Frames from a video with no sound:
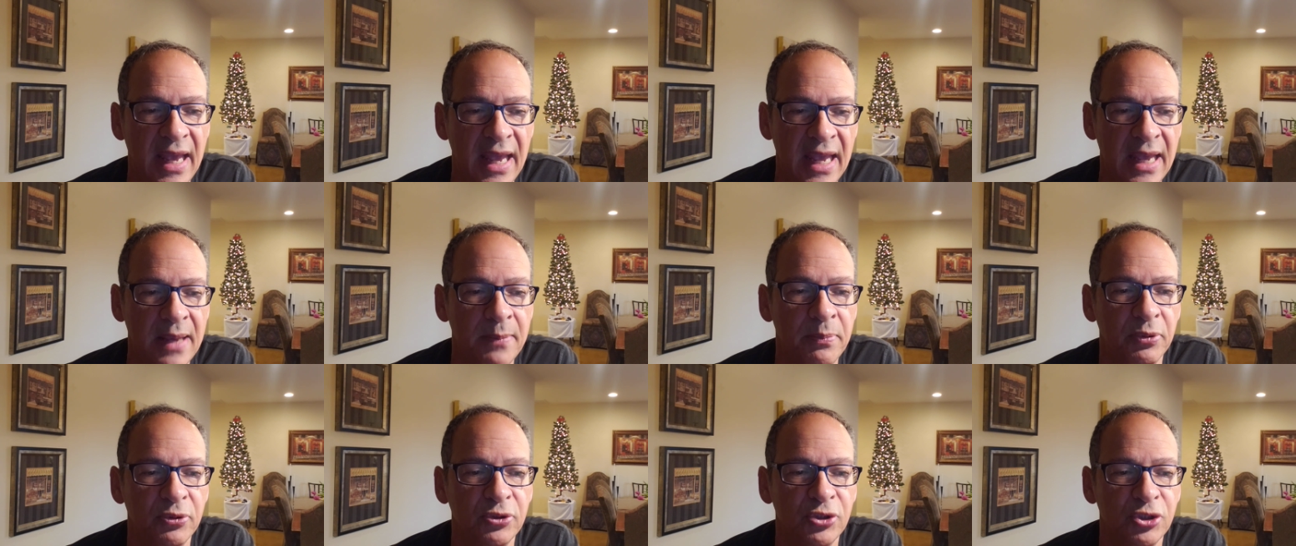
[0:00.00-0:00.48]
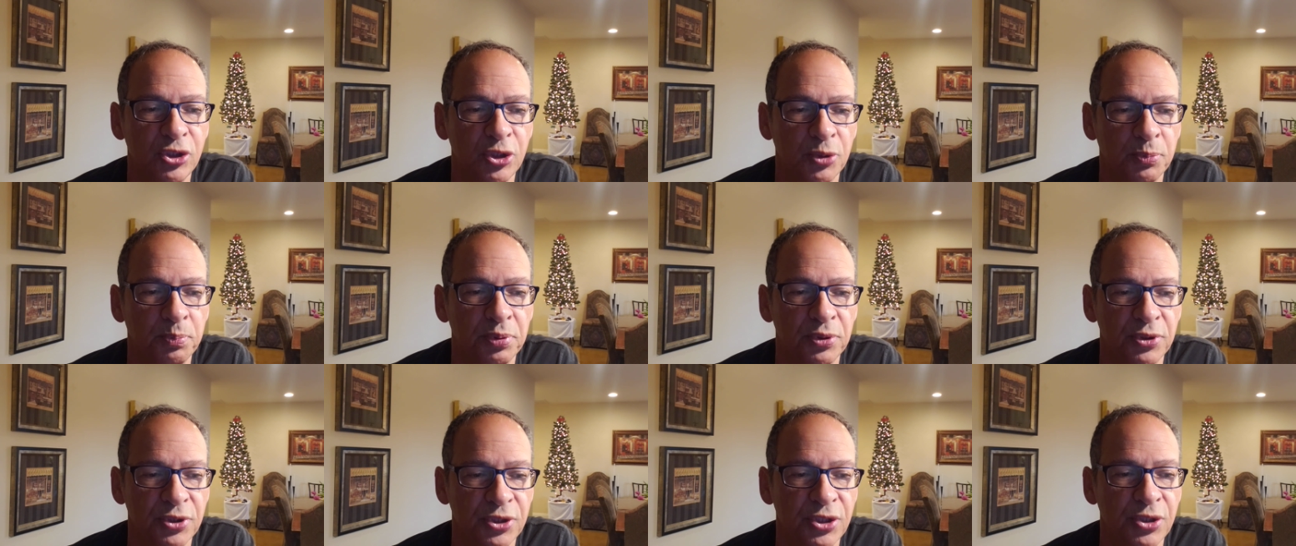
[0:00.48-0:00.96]
able to
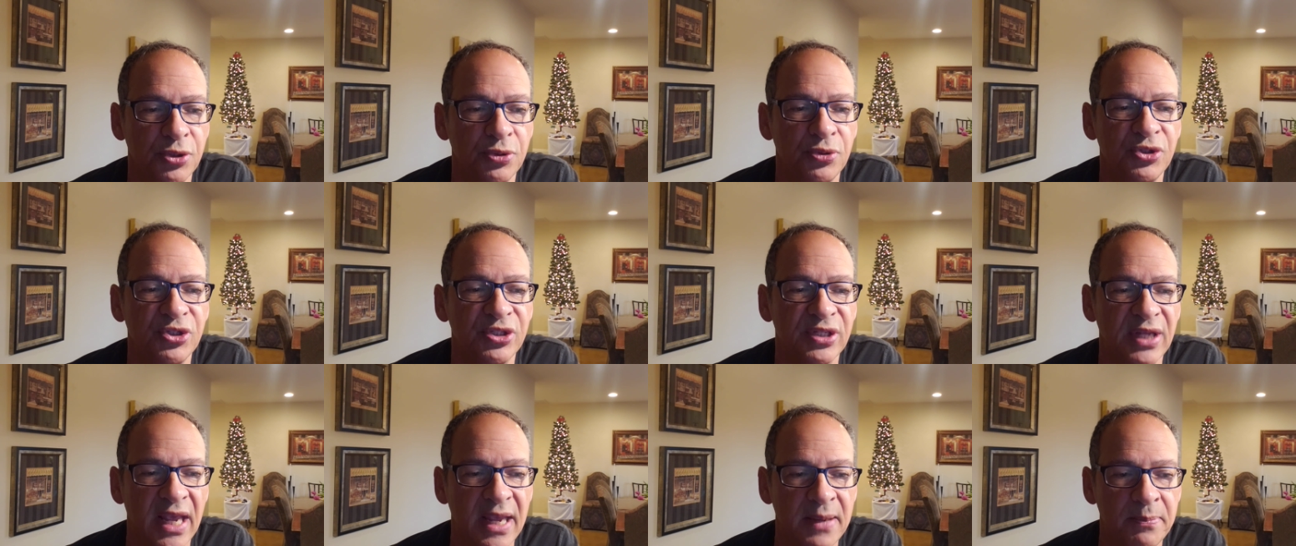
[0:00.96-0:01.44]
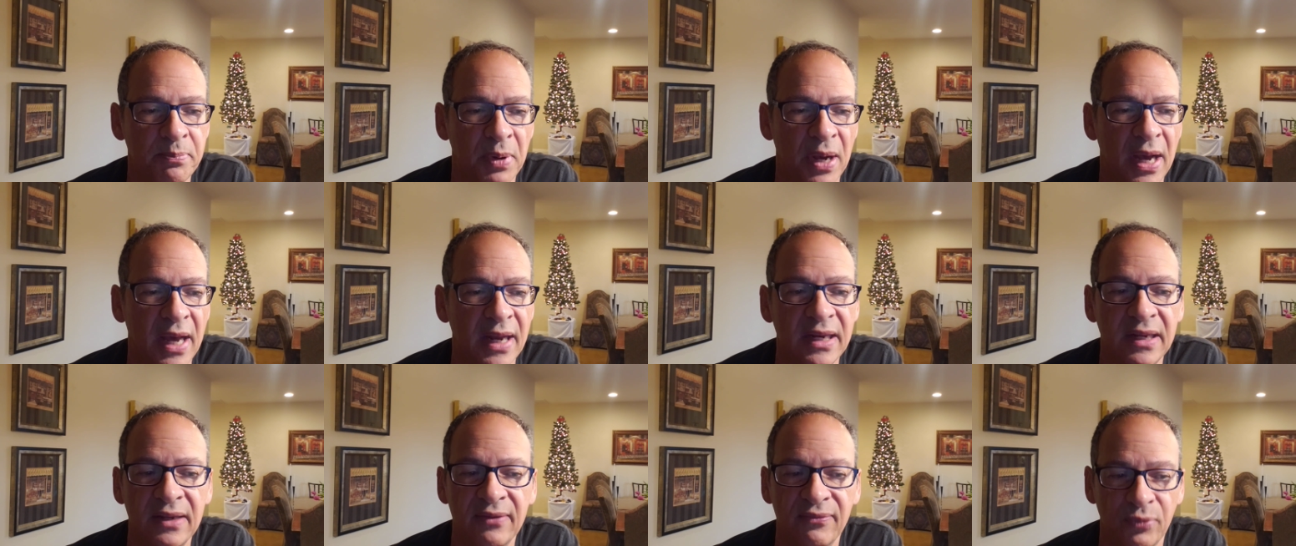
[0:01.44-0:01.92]
produce a
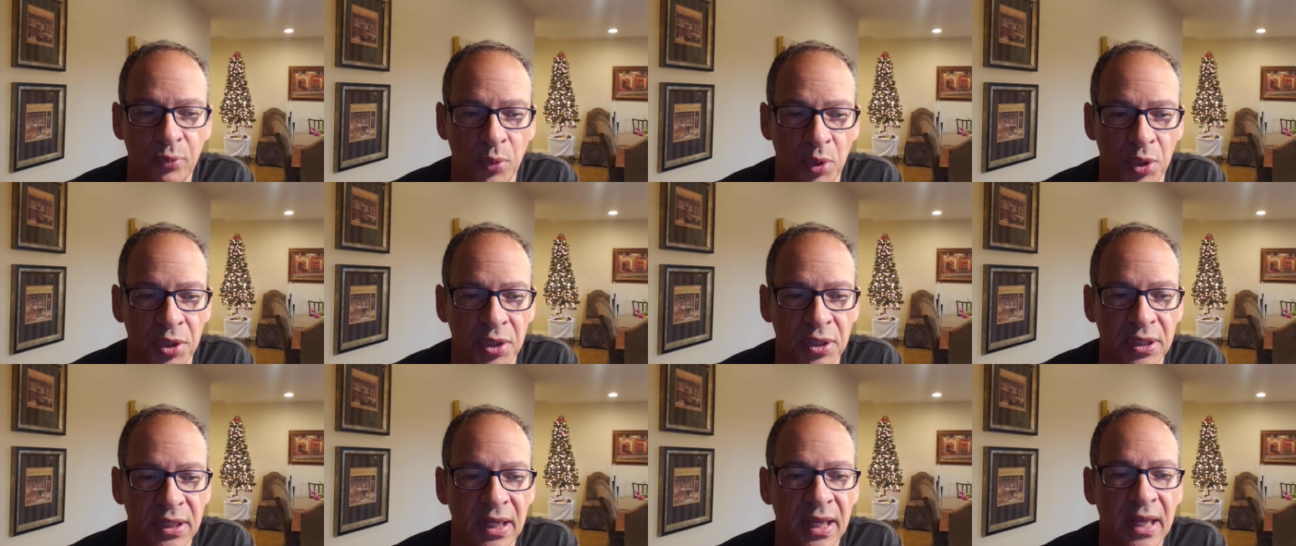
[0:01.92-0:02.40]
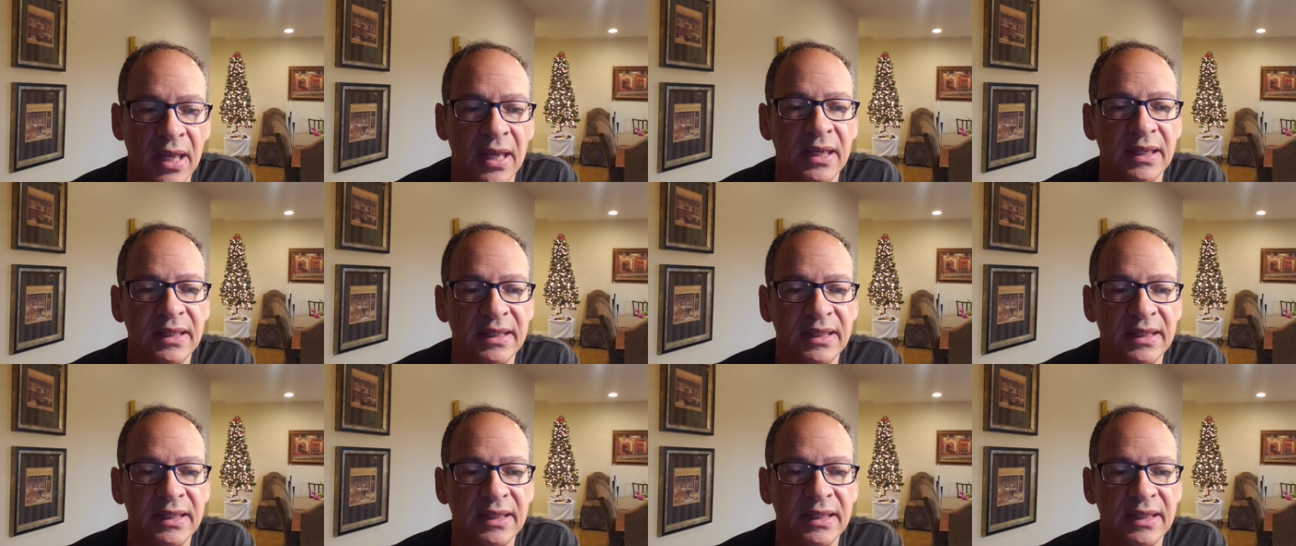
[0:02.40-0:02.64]
body of work,